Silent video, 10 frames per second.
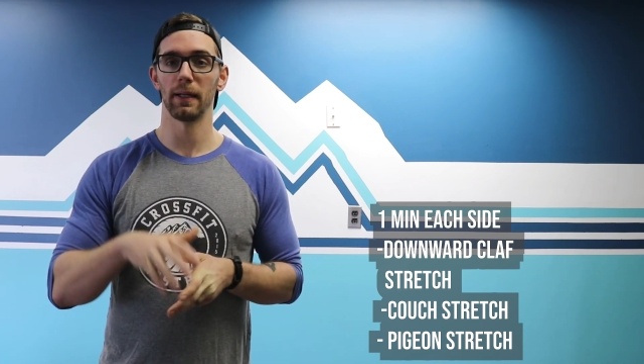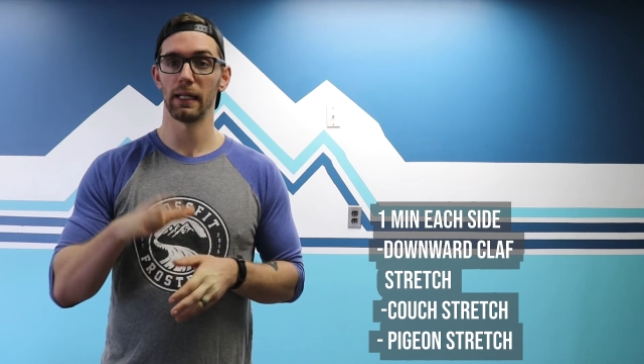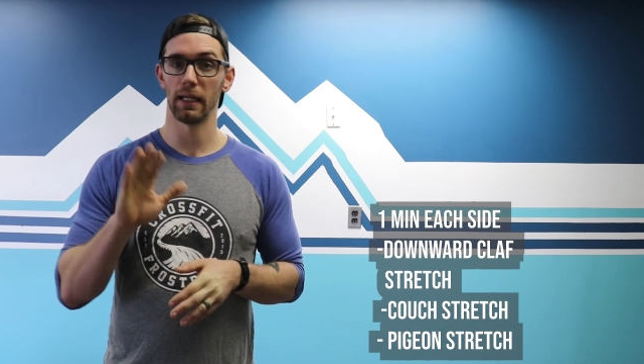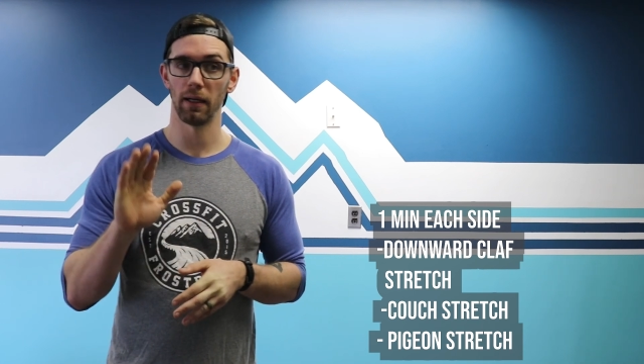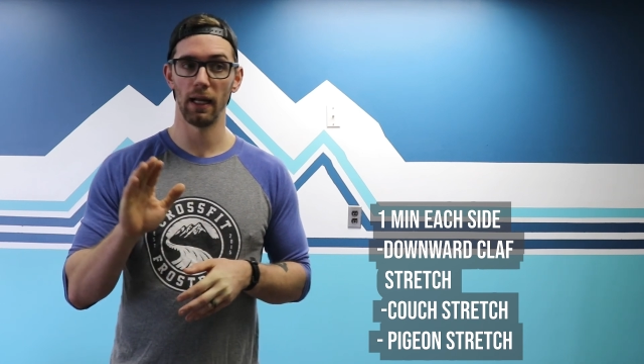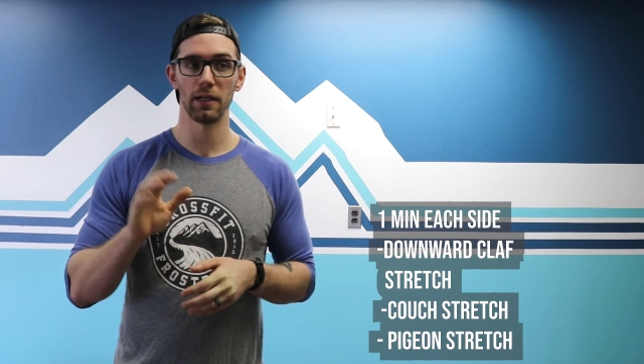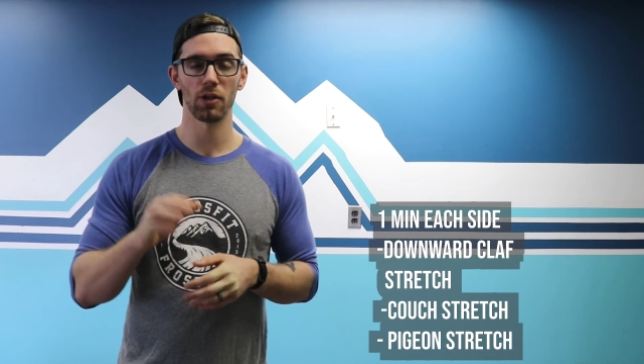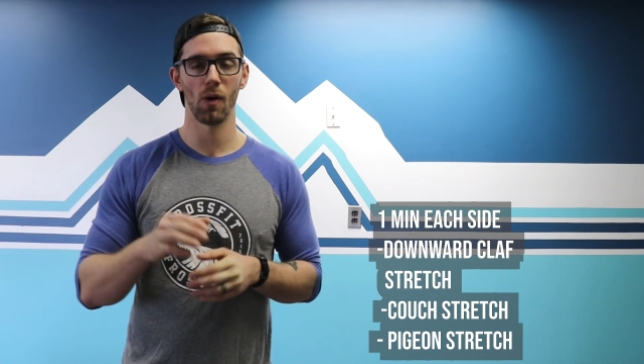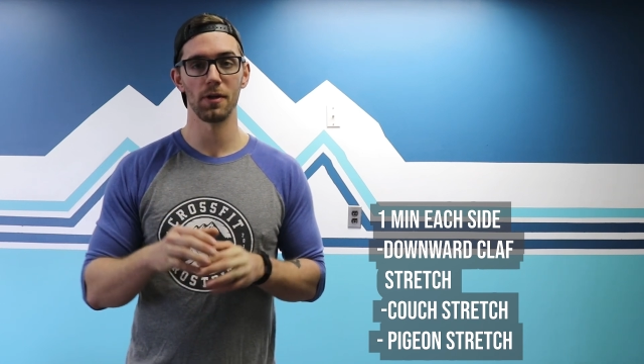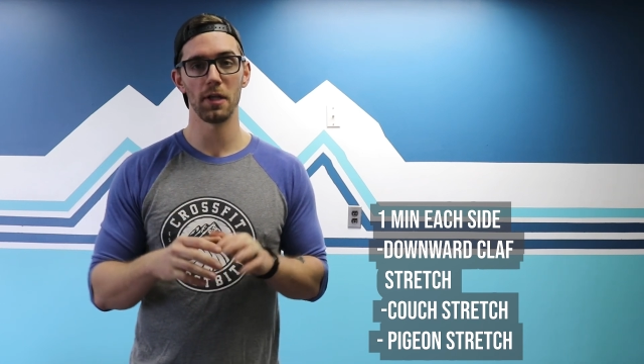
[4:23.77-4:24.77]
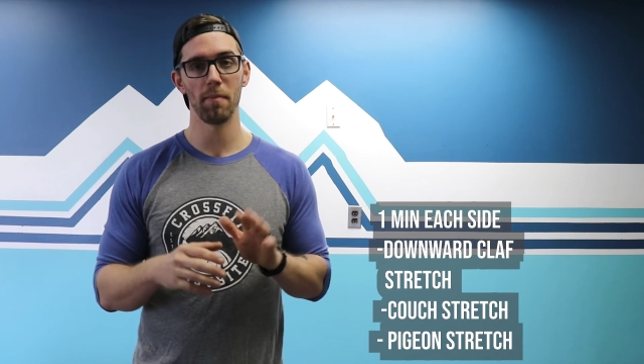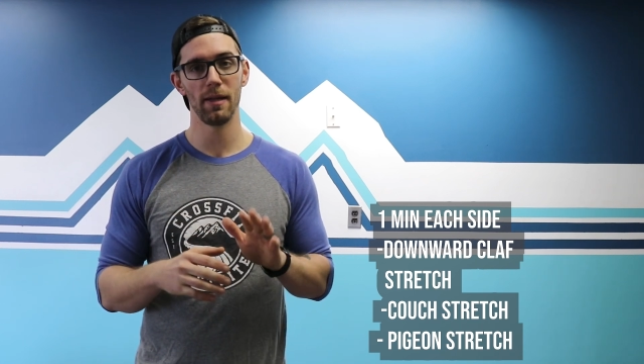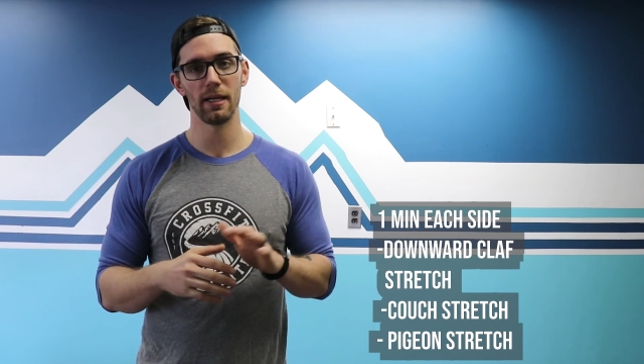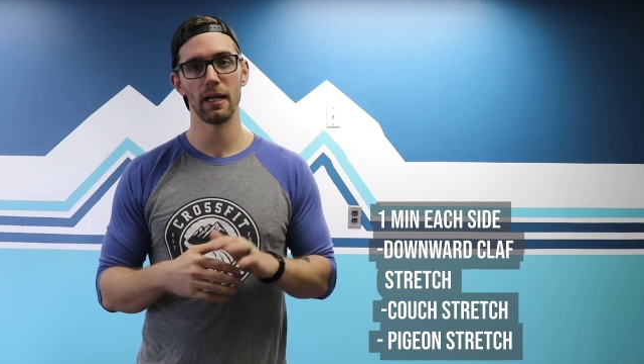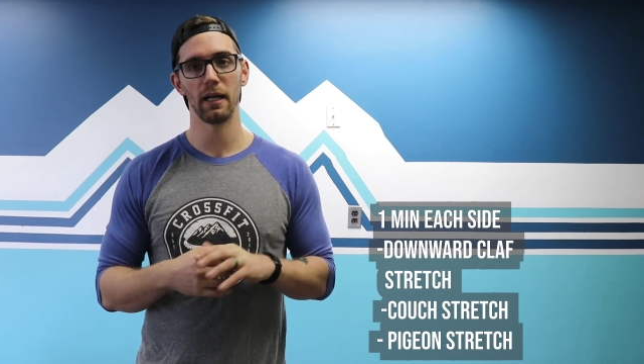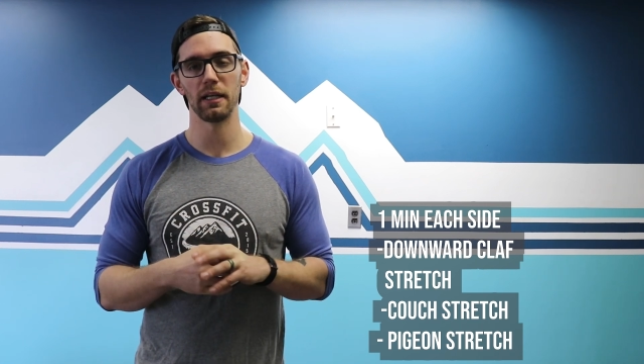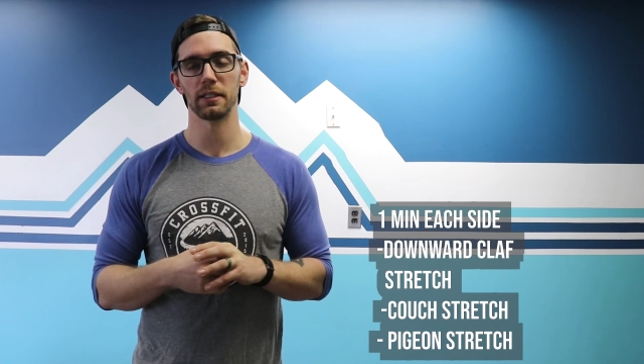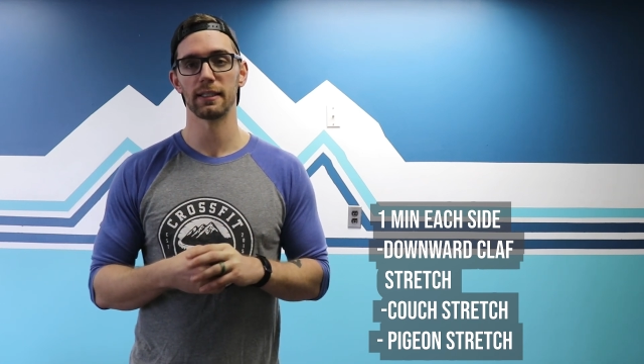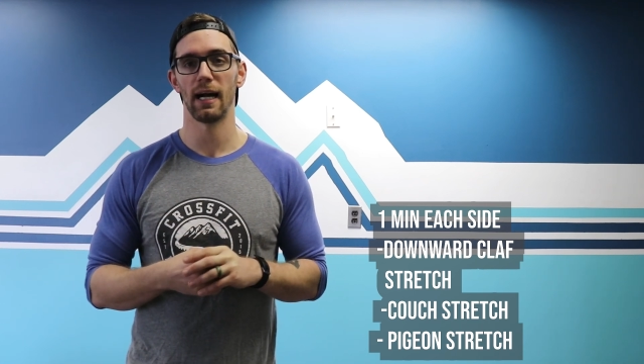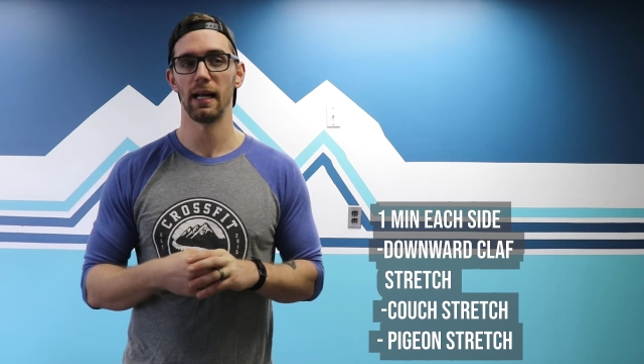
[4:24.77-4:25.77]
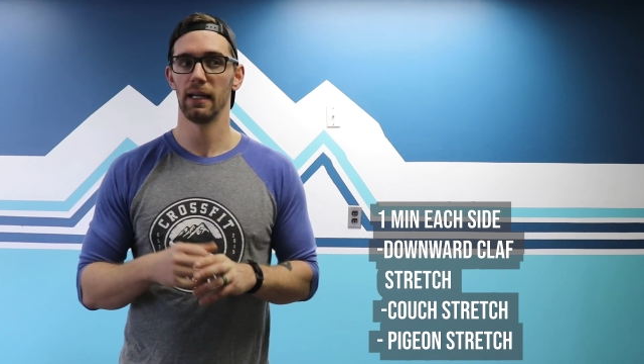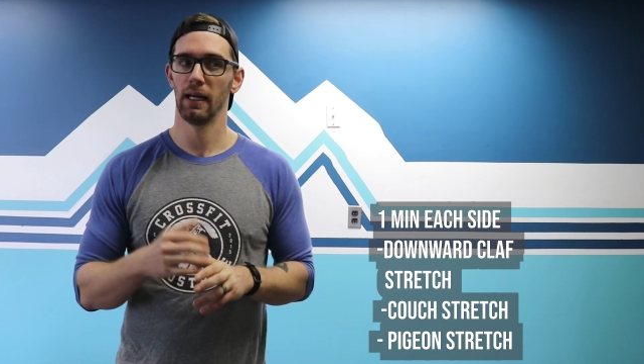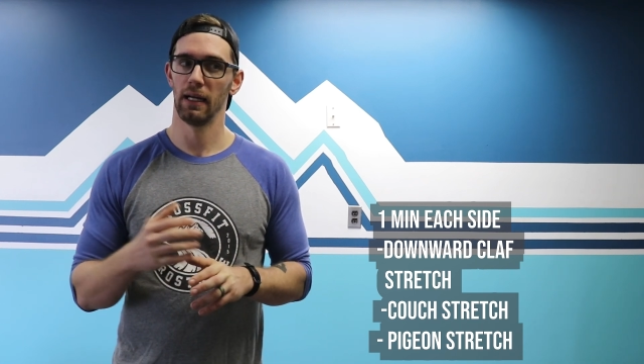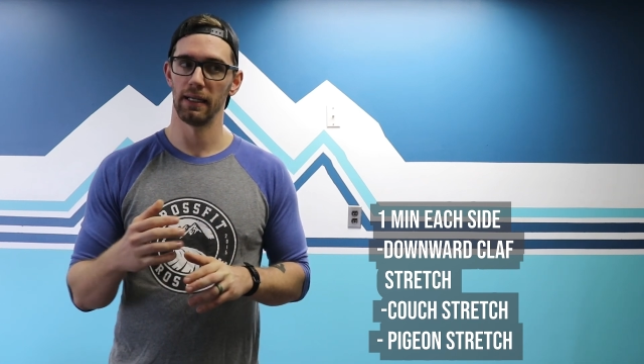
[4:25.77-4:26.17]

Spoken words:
Again, as always, a minute on each side.